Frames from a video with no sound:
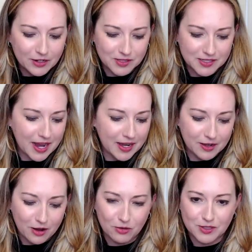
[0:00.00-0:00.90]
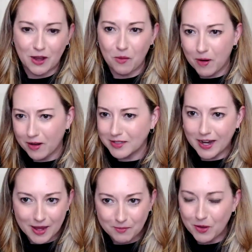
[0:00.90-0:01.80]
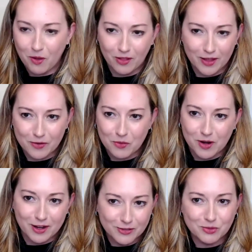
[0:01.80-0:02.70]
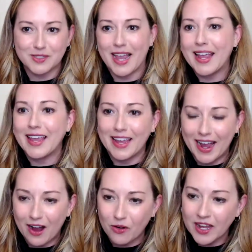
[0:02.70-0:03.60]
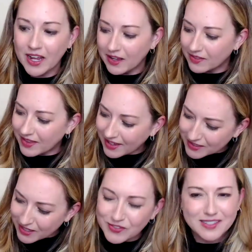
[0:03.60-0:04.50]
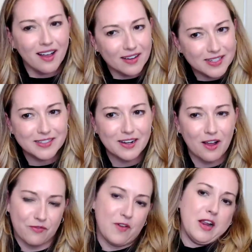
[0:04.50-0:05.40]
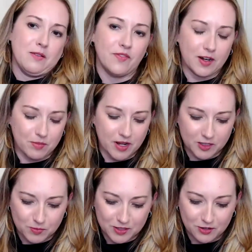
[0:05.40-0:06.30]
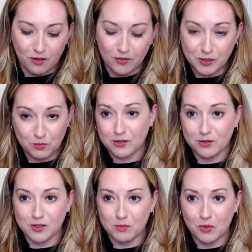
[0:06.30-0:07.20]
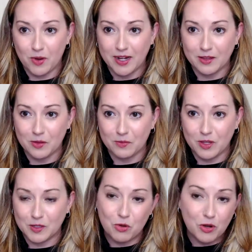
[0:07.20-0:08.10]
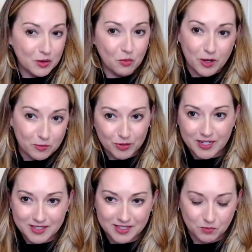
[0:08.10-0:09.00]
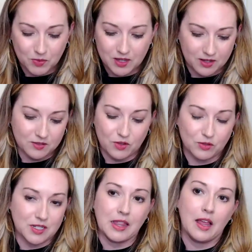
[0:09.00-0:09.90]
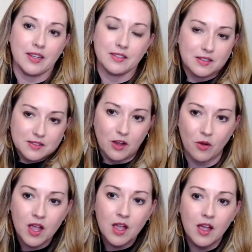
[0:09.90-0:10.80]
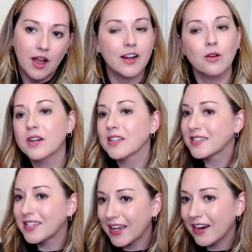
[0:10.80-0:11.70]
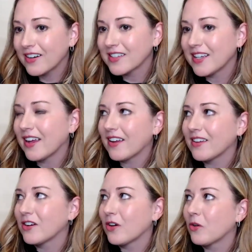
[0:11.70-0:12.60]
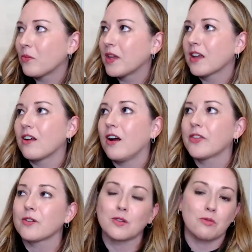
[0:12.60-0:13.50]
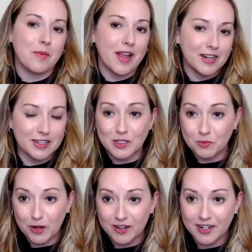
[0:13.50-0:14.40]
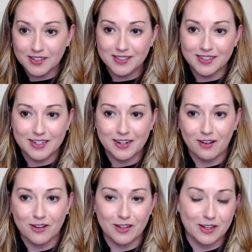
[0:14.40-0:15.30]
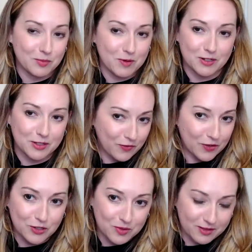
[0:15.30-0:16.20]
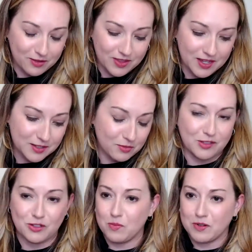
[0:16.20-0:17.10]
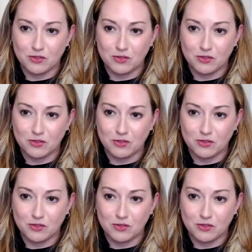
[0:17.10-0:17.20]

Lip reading: sat at a hotel bar typing while everyone else was hanging out. That stuff sucks. It's not fun. In fact, my husband took all these pictures of me writing this book in weird places because of those deadlines. And so I don't want to sit here and say, being an author is a romantic experience. It can, especially if you're doing other things, it was super